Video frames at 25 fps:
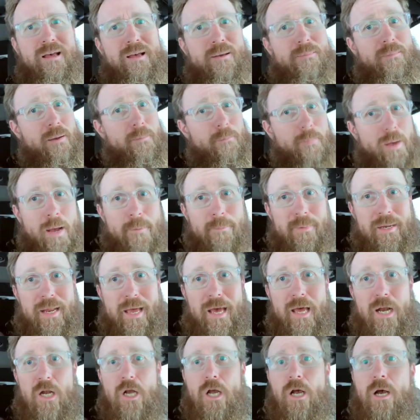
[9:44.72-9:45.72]
my mom and
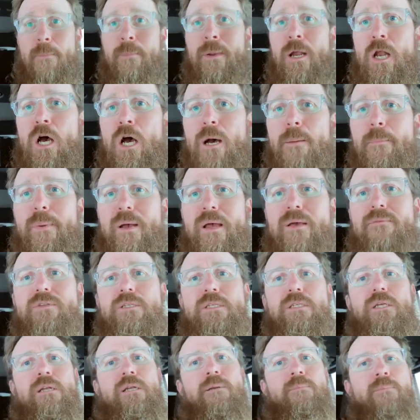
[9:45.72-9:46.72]
dad are coming up. I haven't
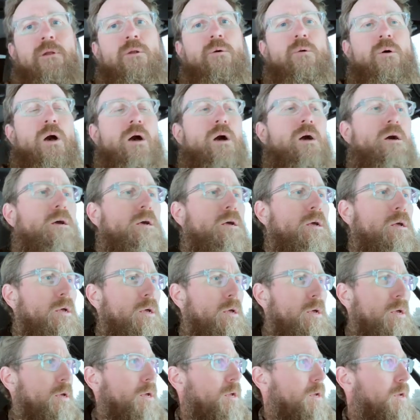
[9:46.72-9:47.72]
seen them in a while,
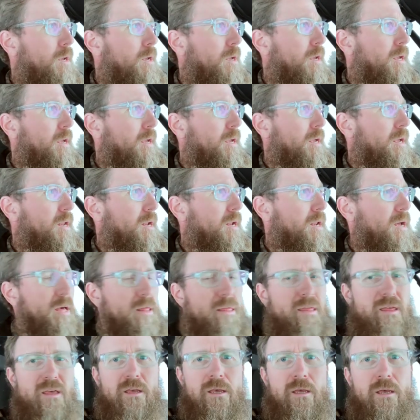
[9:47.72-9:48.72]
and I
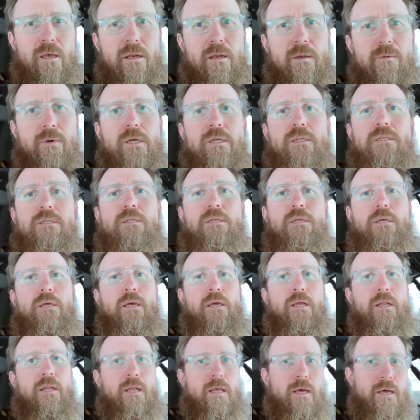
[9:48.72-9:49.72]
think anyways.
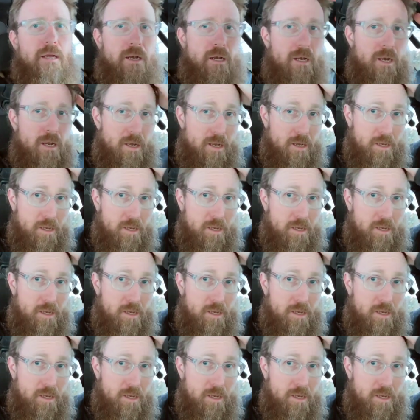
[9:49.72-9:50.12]
And then